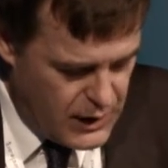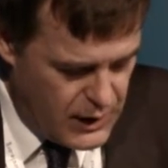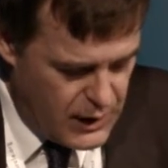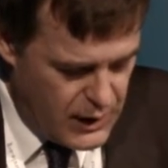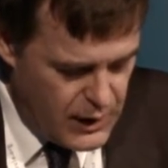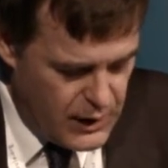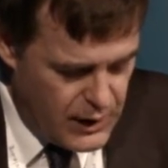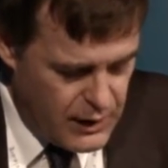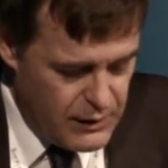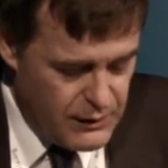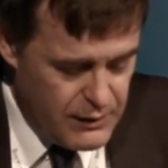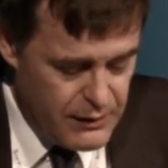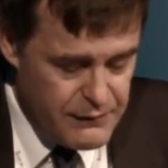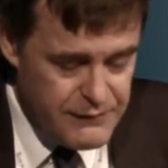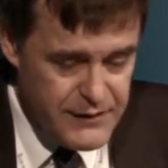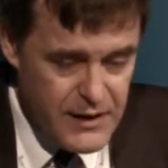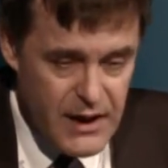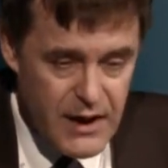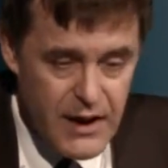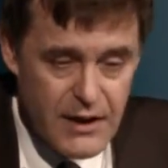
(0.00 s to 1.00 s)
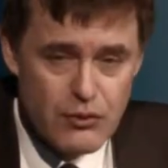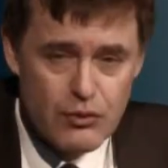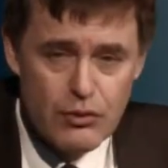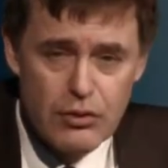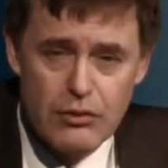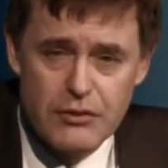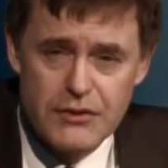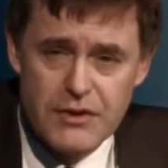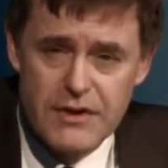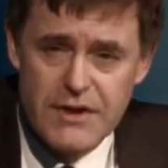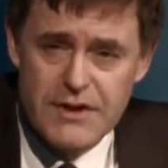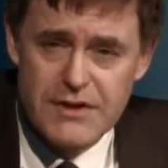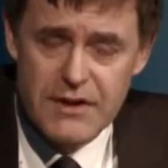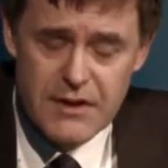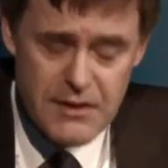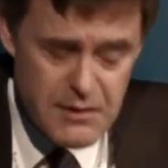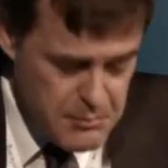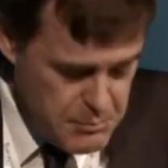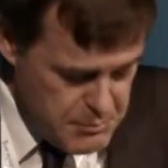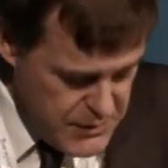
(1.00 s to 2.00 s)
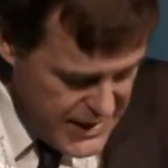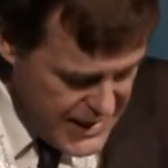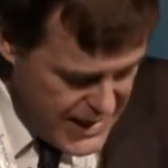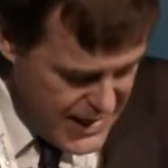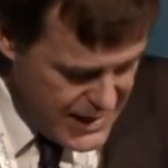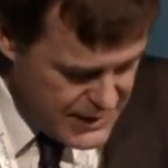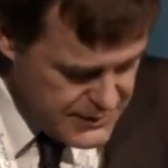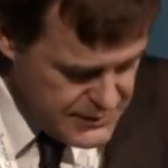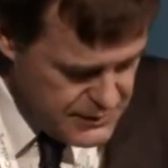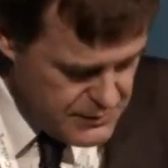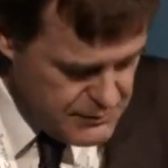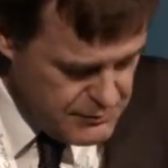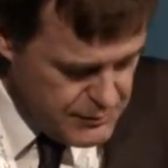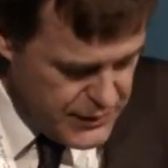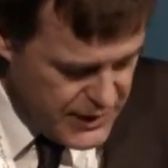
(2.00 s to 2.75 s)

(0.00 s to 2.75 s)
Their headquarters is in Milan,